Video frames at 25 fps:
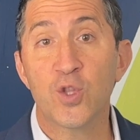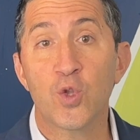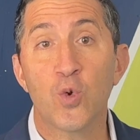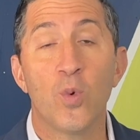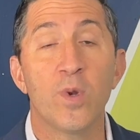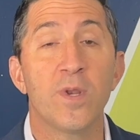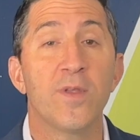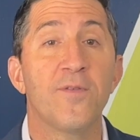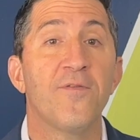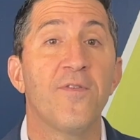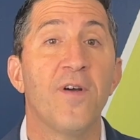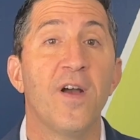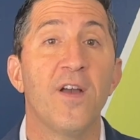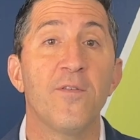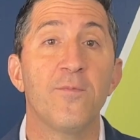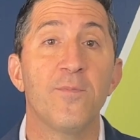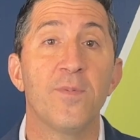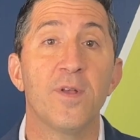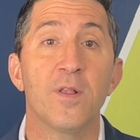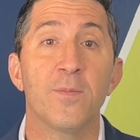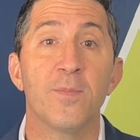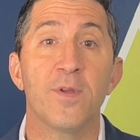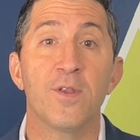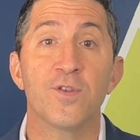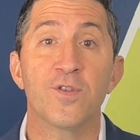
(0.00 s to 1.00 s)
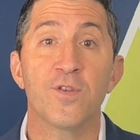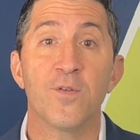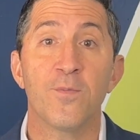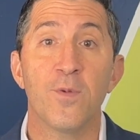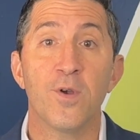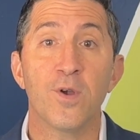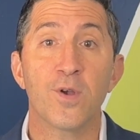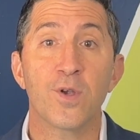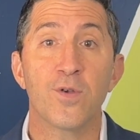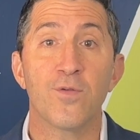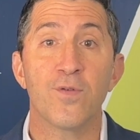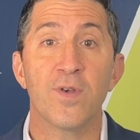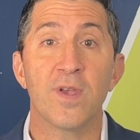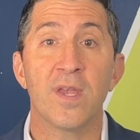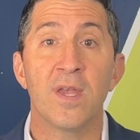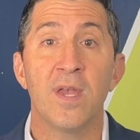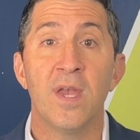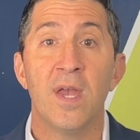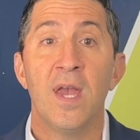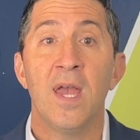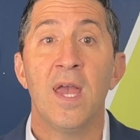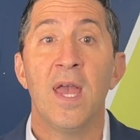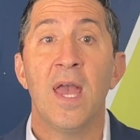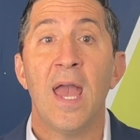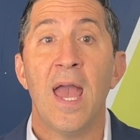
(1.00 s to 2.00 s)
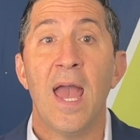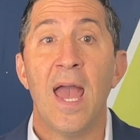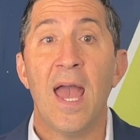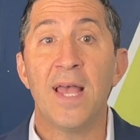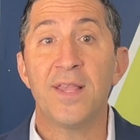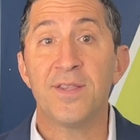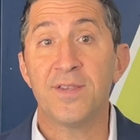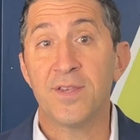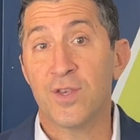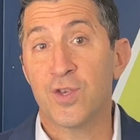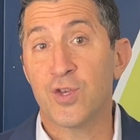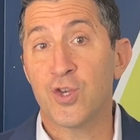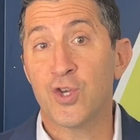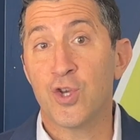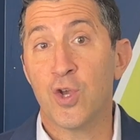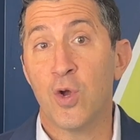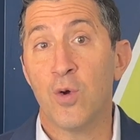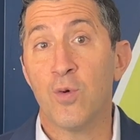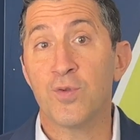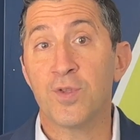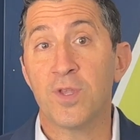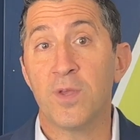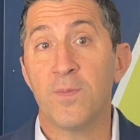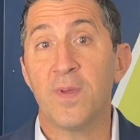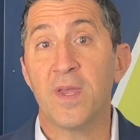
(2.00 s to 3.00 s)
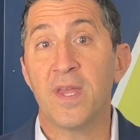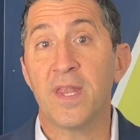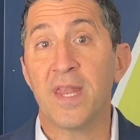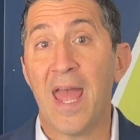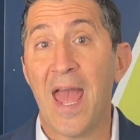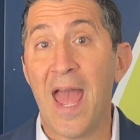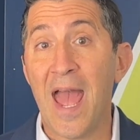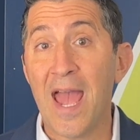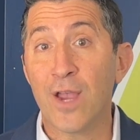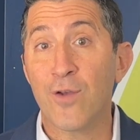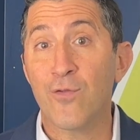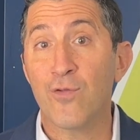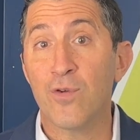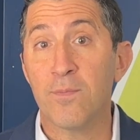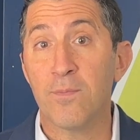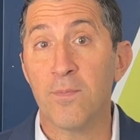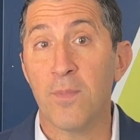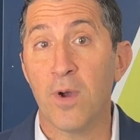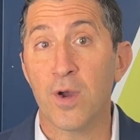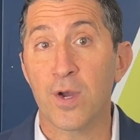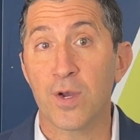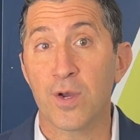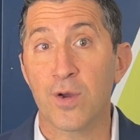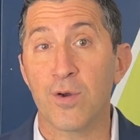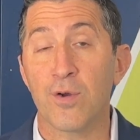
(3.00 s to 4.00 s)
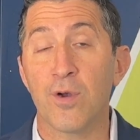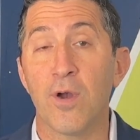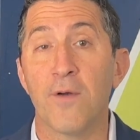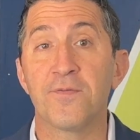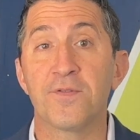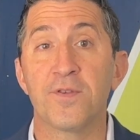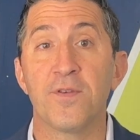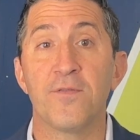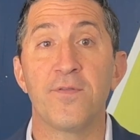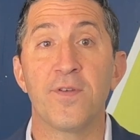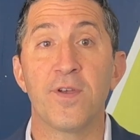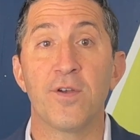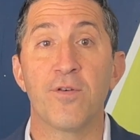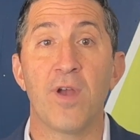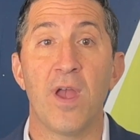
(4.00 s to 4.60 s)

25 millimeters of mercury, as it's shown to be an accurate marker of severe